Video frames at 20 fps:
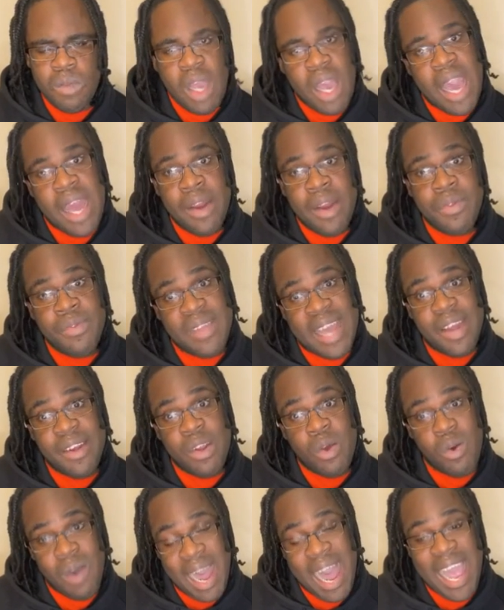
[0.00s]
And on that
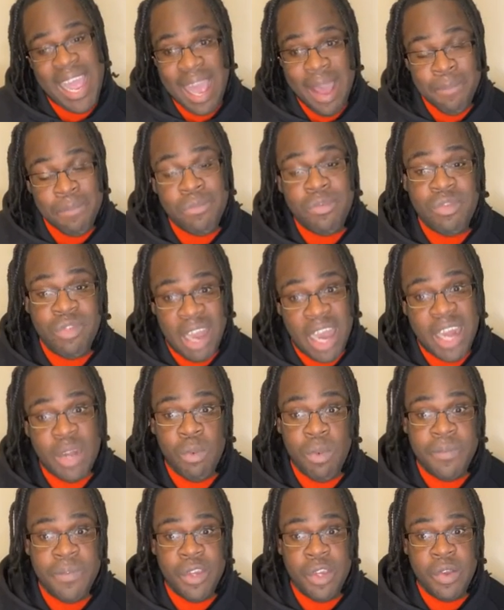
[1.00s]
note, I am done
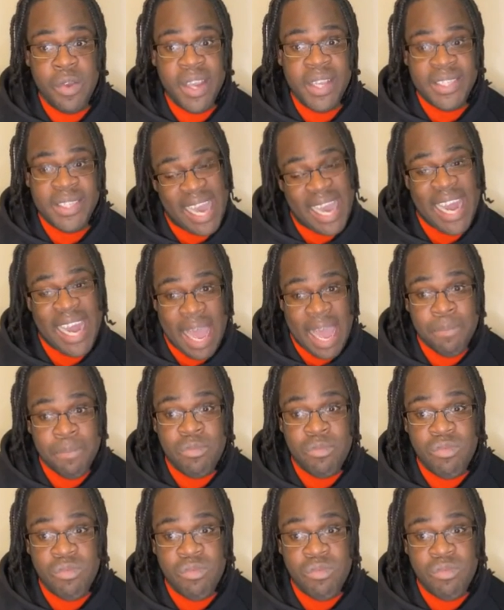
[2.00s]
with you, Gracie, and I'm